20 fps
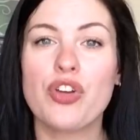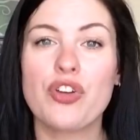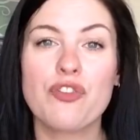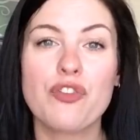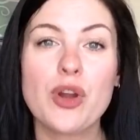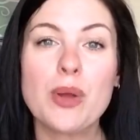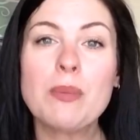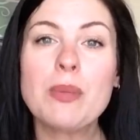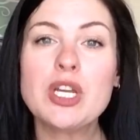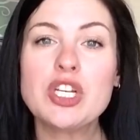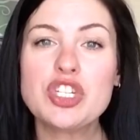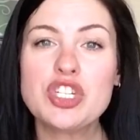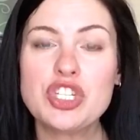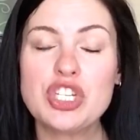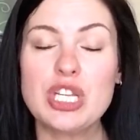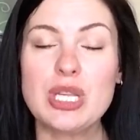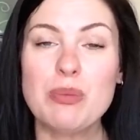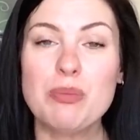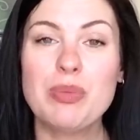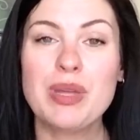They're from
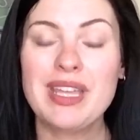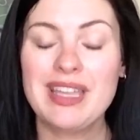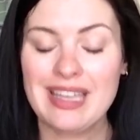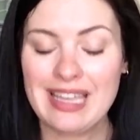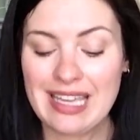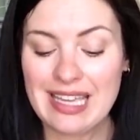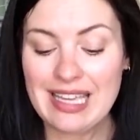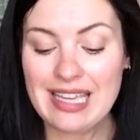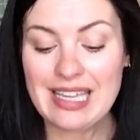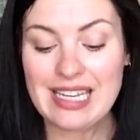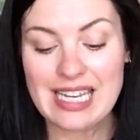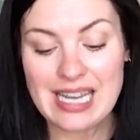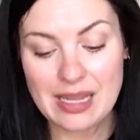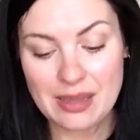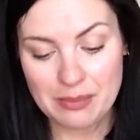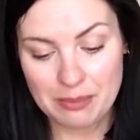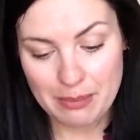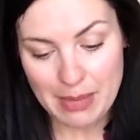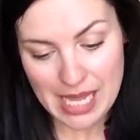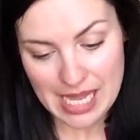sheep in
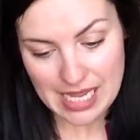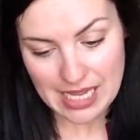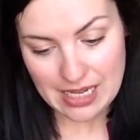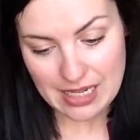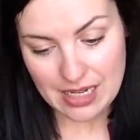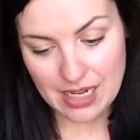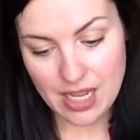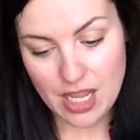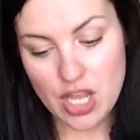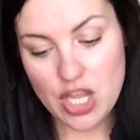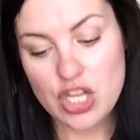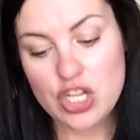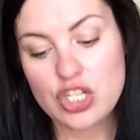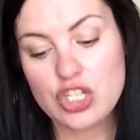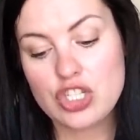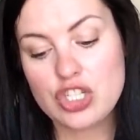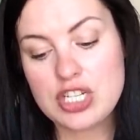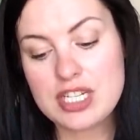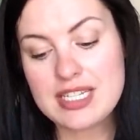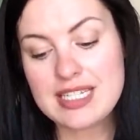Maine.
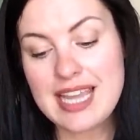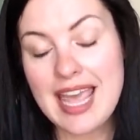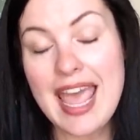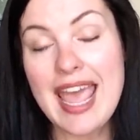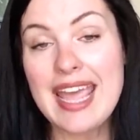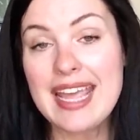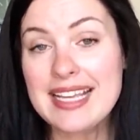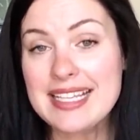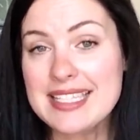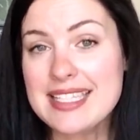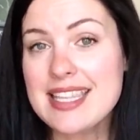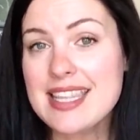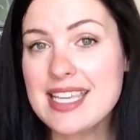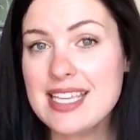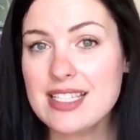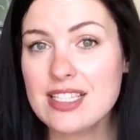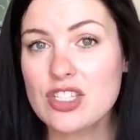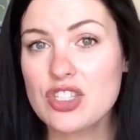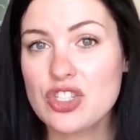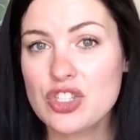She takes
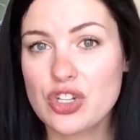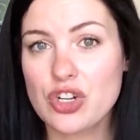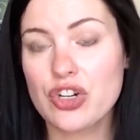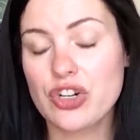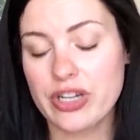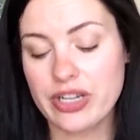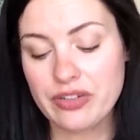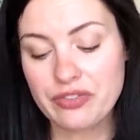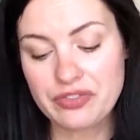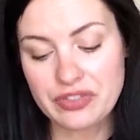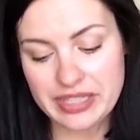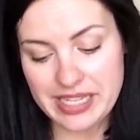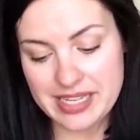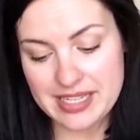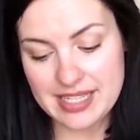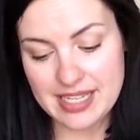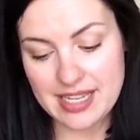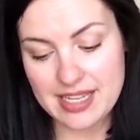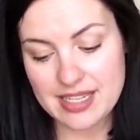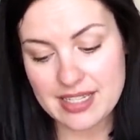these skirted
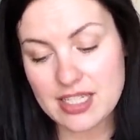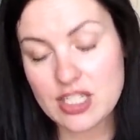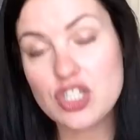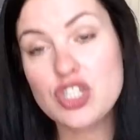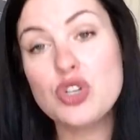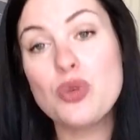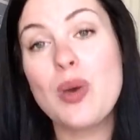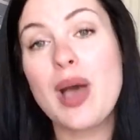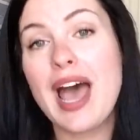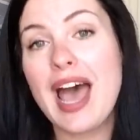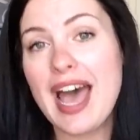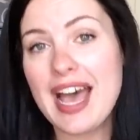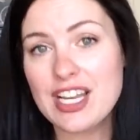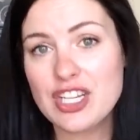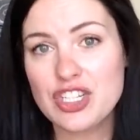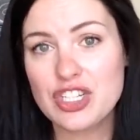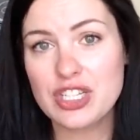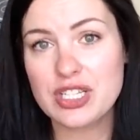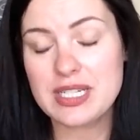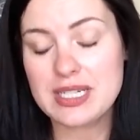fleeces to
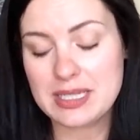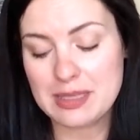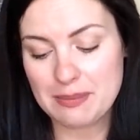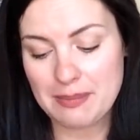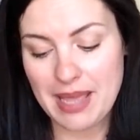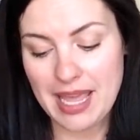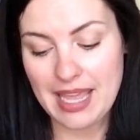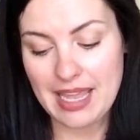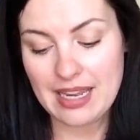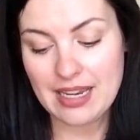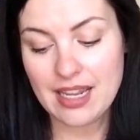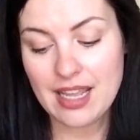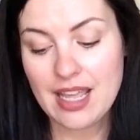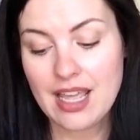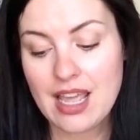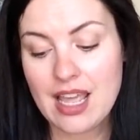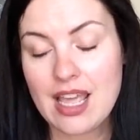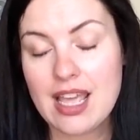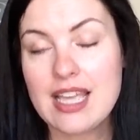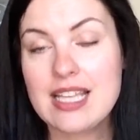Ashland, Maine.
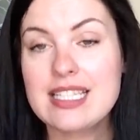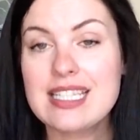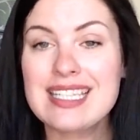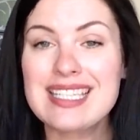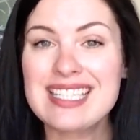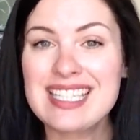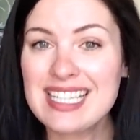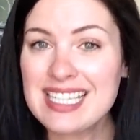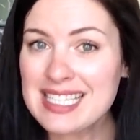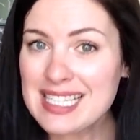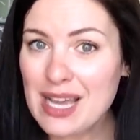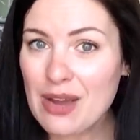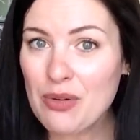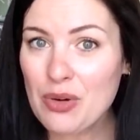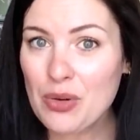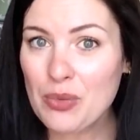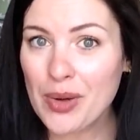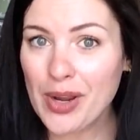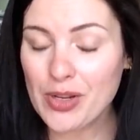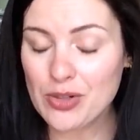It's a six
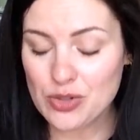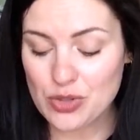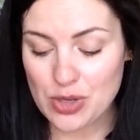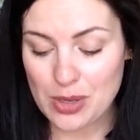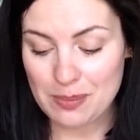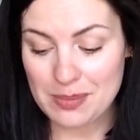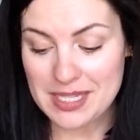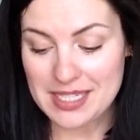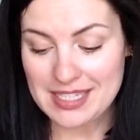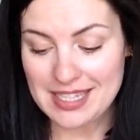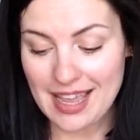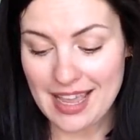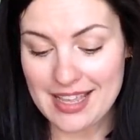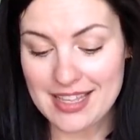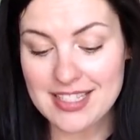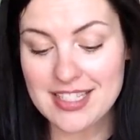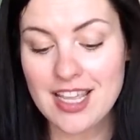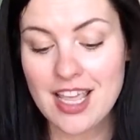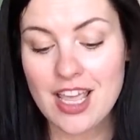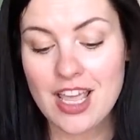hour round trip, it
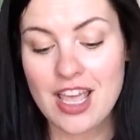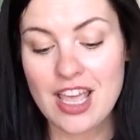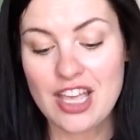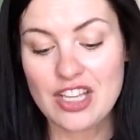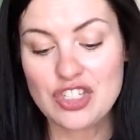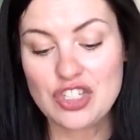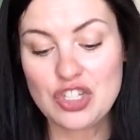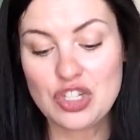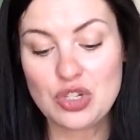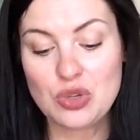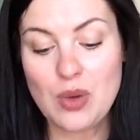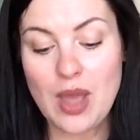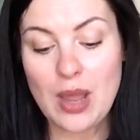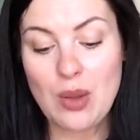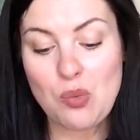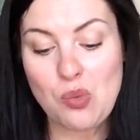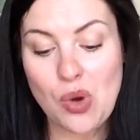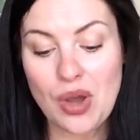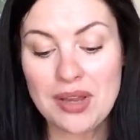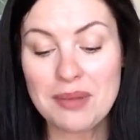says, to
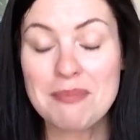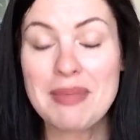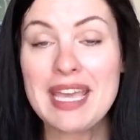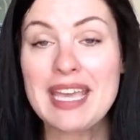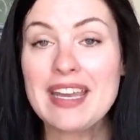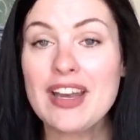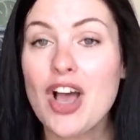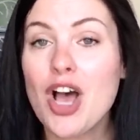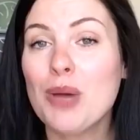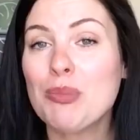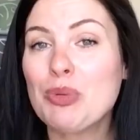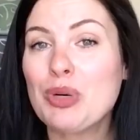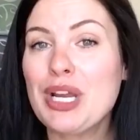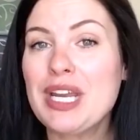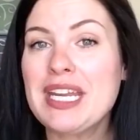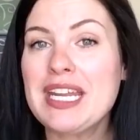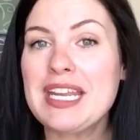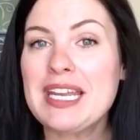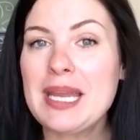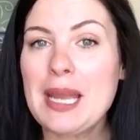a one man
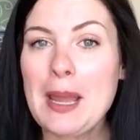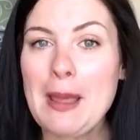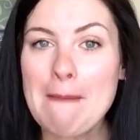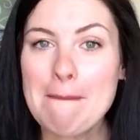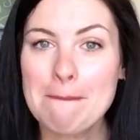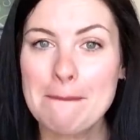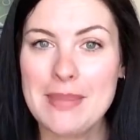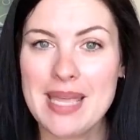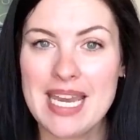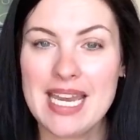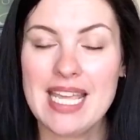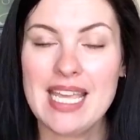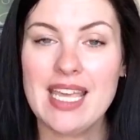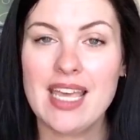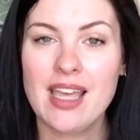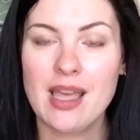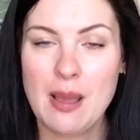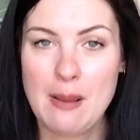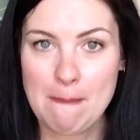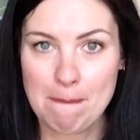operated
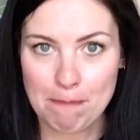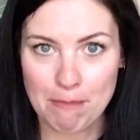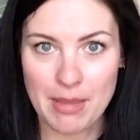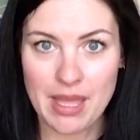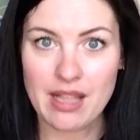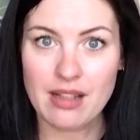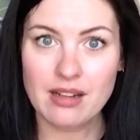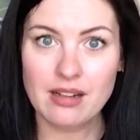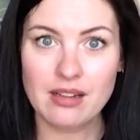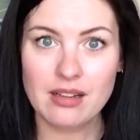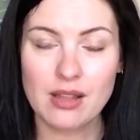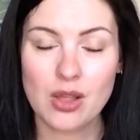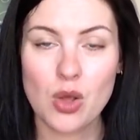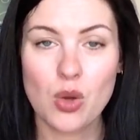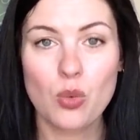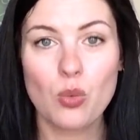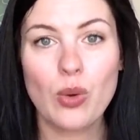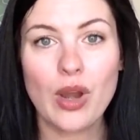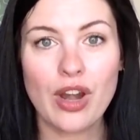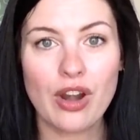mini mill
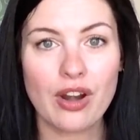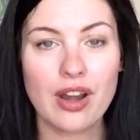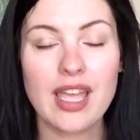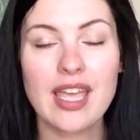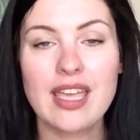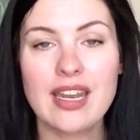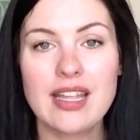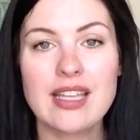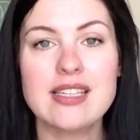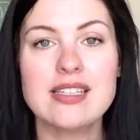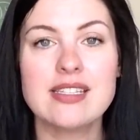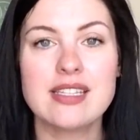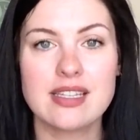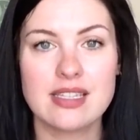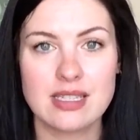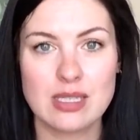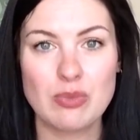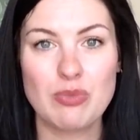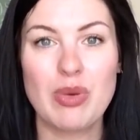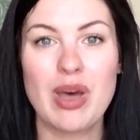where it is
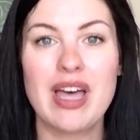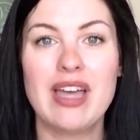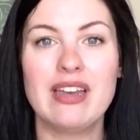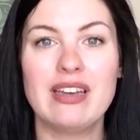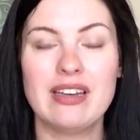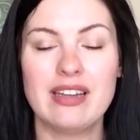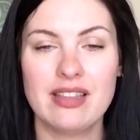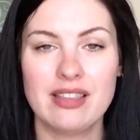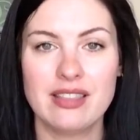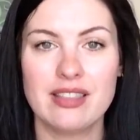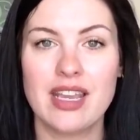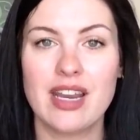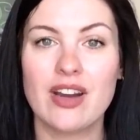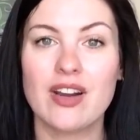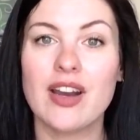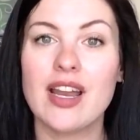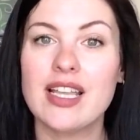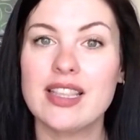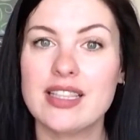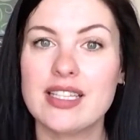spun
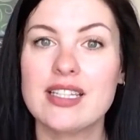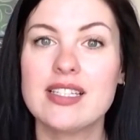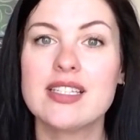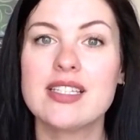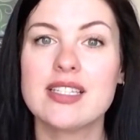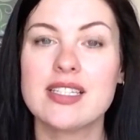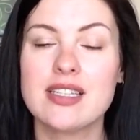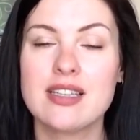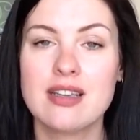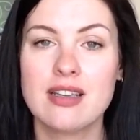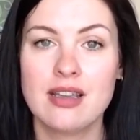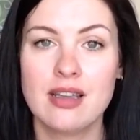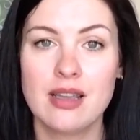there at this